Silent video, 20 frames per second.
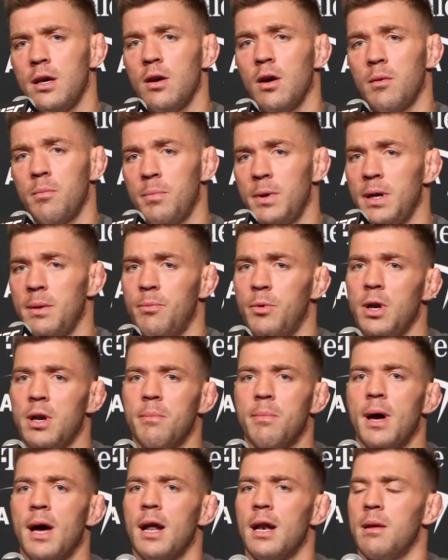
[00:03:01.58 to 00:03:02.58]
got beat pretty
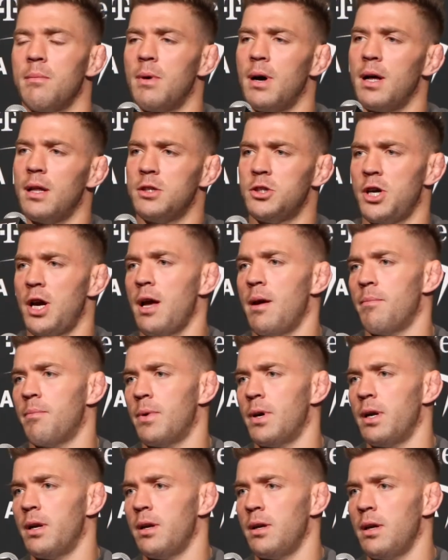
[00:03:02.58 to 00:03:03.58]
badly by a champ,
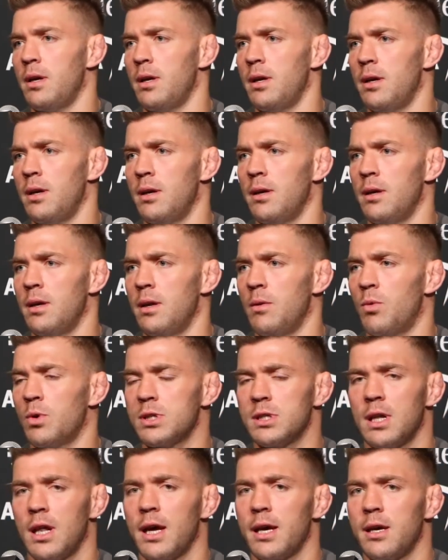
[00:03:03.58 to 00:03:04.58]
but it
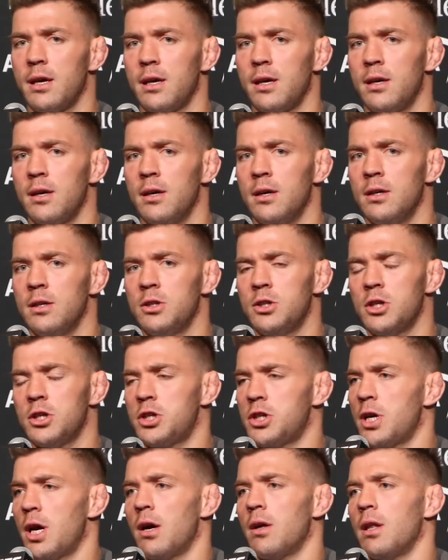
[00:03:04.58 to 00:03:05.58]
wasn't like he just
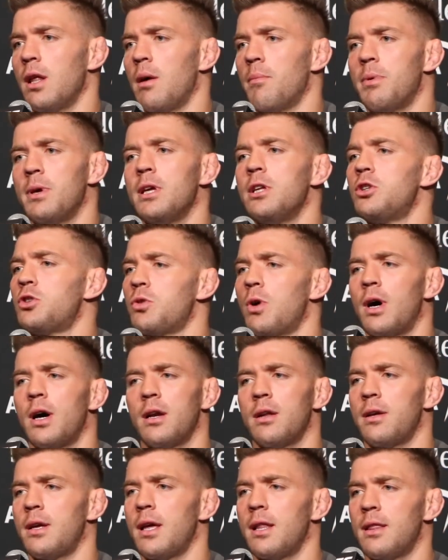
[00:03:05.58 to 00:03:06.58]
showed up. He tried
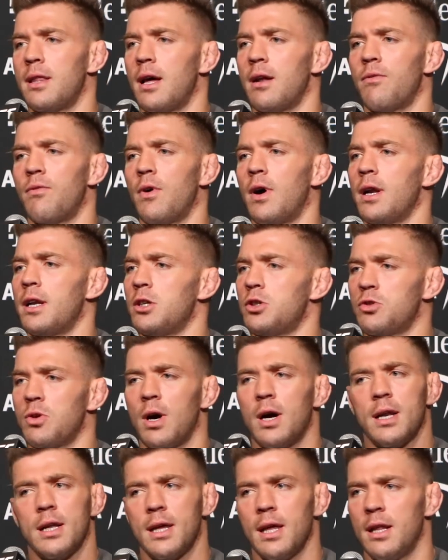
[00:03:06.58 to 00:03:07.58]
to get that fight. He
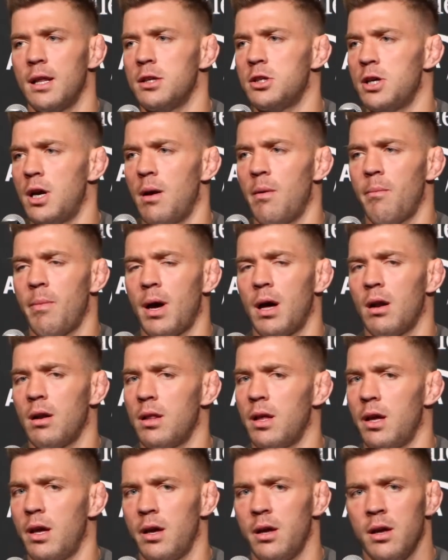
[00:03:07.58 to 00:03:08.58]
tried to get the champ out of
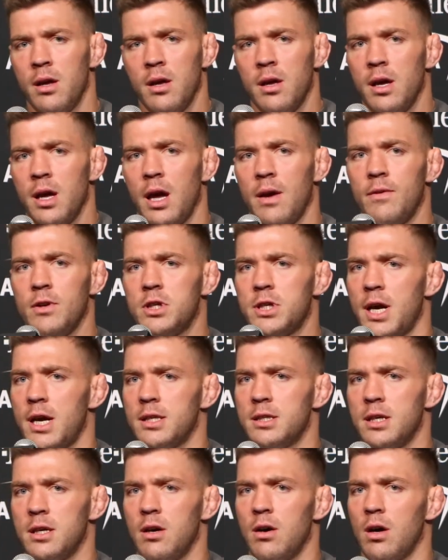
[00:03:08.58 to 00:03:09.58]
there every
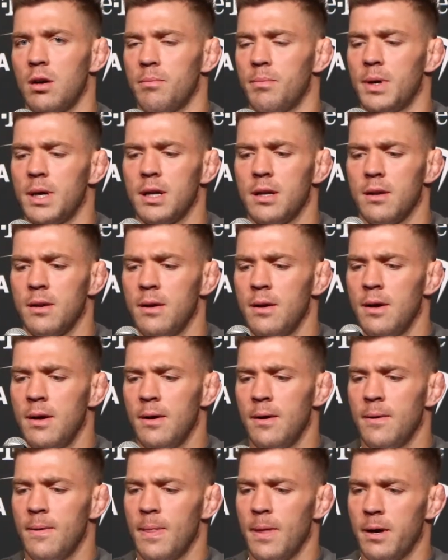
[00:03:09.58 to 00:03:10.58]
chance he got. But,
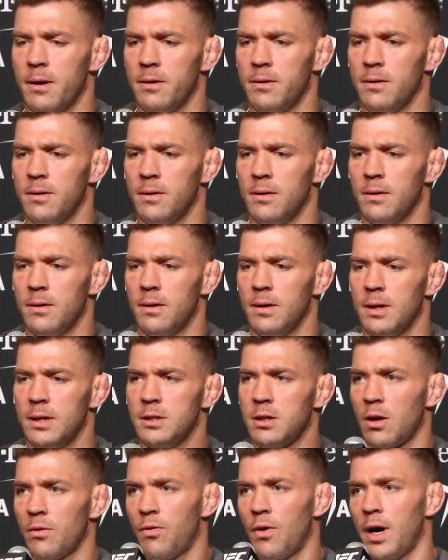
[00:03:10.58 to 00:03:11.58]
no, he's
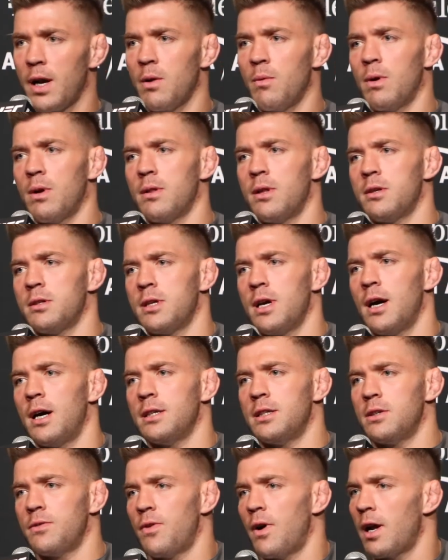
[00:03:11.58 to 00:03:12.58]
not fighting one of those
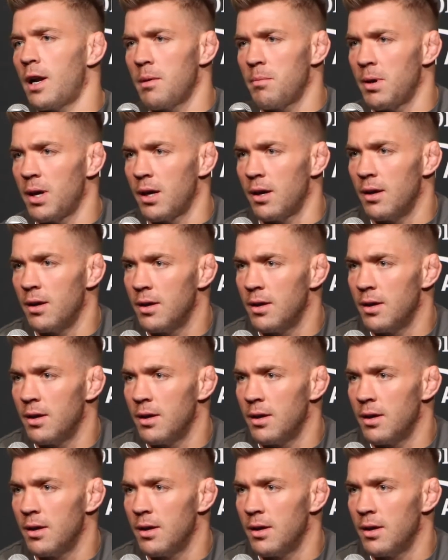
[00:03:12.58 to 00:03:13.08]
guys. He's fighting me.